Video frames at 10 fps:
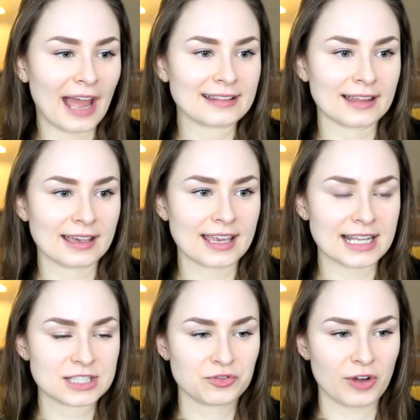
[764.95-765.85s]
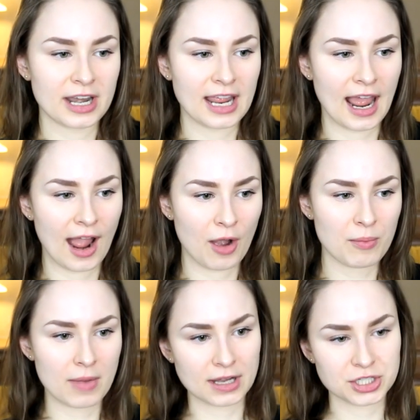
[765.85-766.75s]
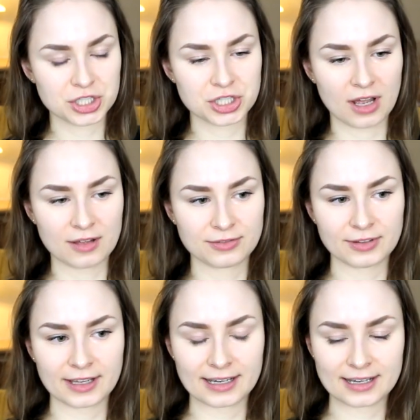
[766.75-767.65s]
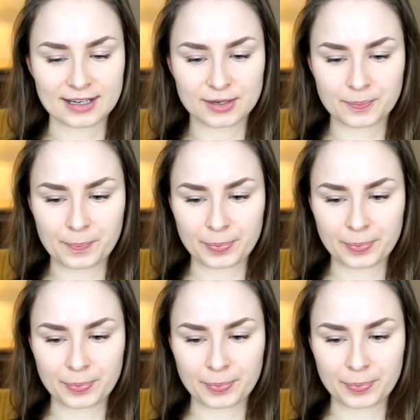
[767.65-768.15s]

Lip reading: And like, it's funny how much of like